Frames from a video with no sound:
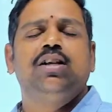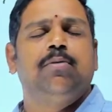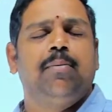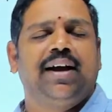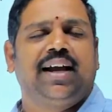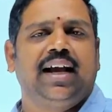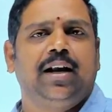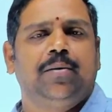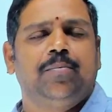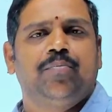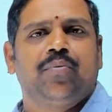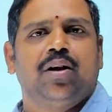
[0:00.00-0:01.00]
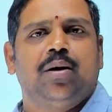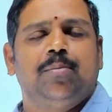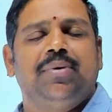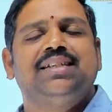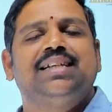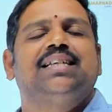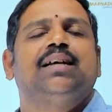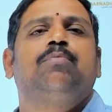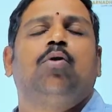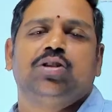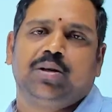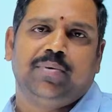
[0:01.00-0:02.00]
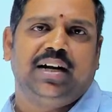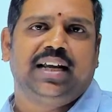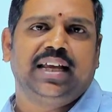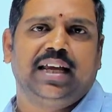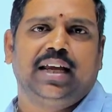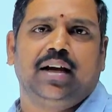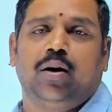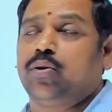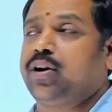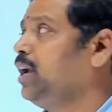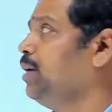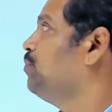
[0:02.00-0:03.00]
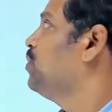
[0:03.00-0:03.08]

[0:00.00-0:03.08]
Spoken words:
meant by can? Means it's a possibility. Okay.